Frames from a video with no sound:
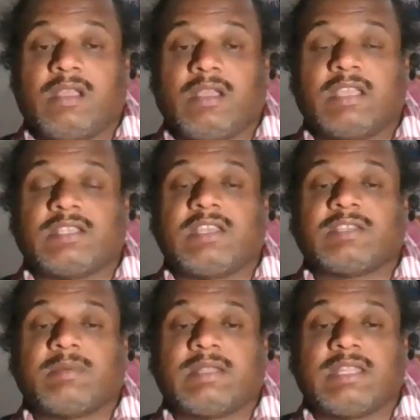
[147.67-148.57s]
his
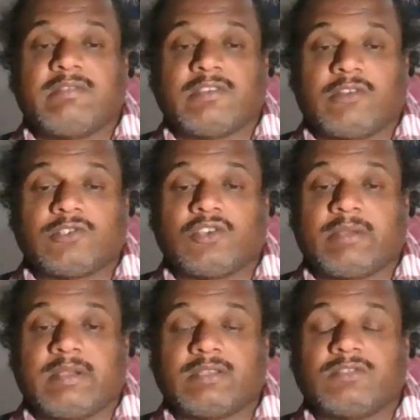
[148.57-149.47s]
Nasbandi was also
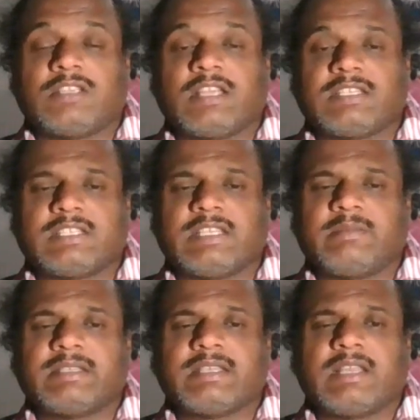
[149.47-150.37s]
happened. So just see
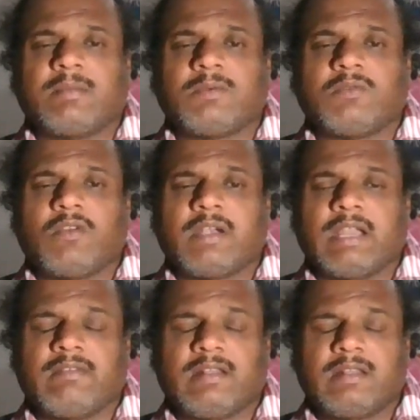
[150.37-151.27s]
basically up to what
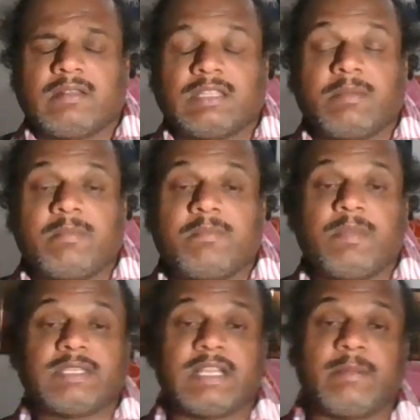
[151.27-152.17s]
level the
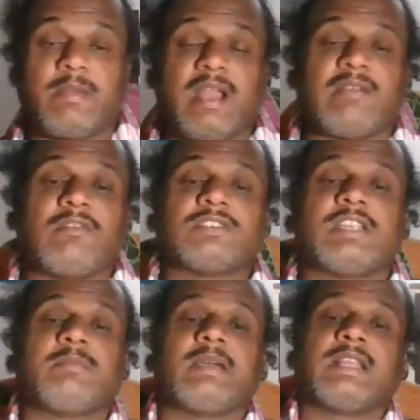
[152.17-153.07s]
basically plan was
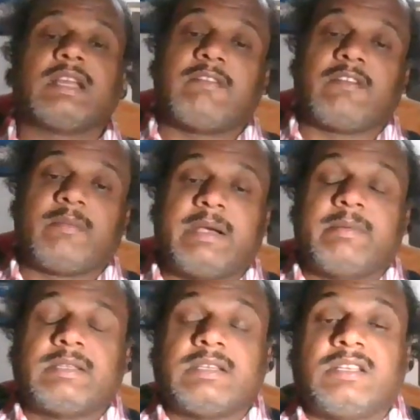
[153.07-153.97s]
done by the government
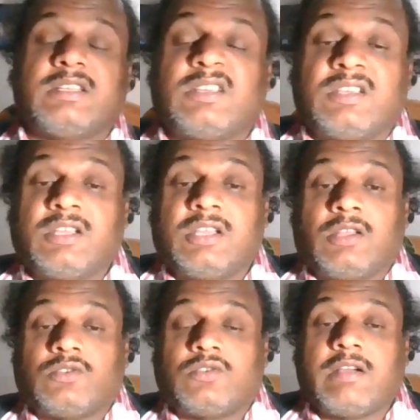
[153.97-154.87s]
basically.
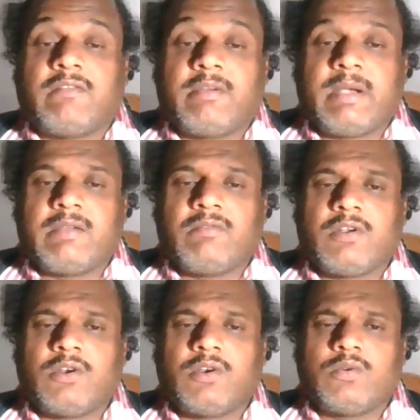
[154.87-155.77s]
So government
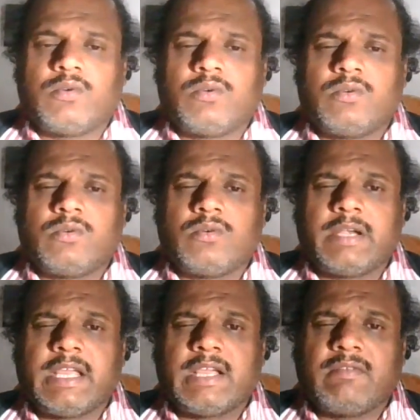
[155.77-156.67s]
want to
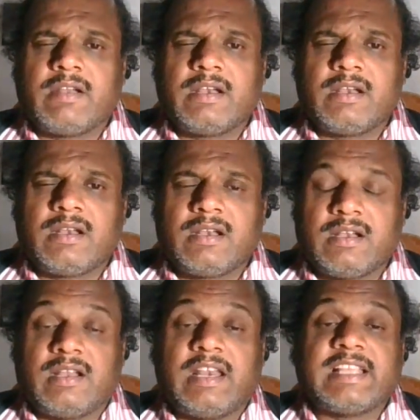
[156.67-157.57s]
take
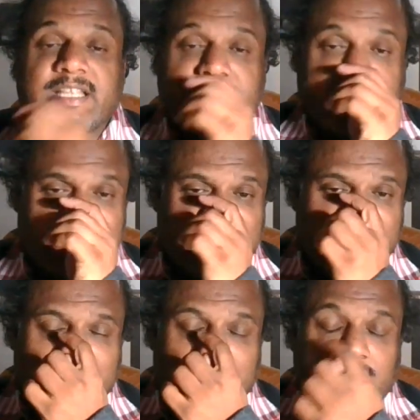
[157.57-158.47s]
one lesson
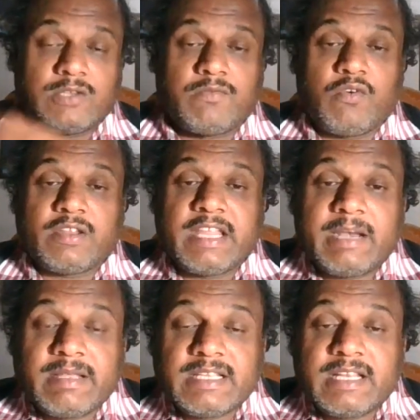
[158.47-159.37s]
basically. So for
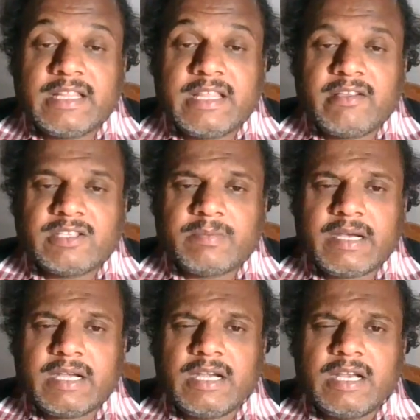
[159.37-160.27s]
that basically they have
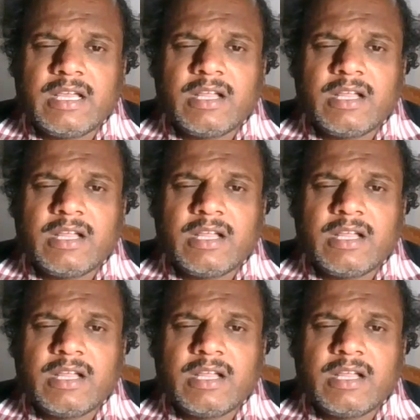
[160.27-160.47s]
spent